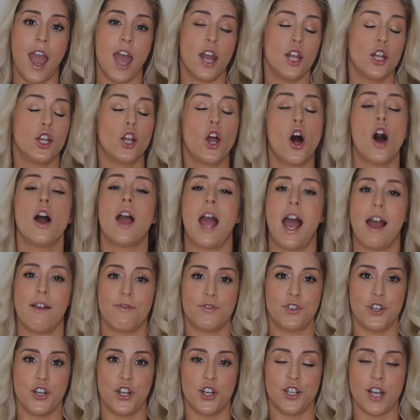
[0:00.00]
and long
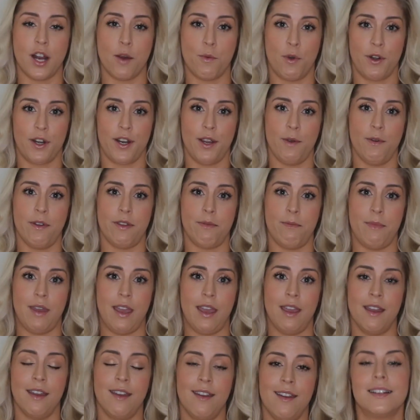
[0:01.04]
after you're done working with
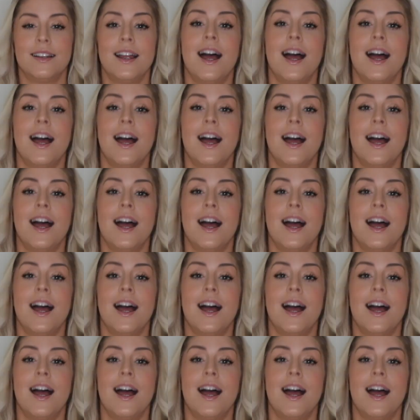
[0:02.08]
me.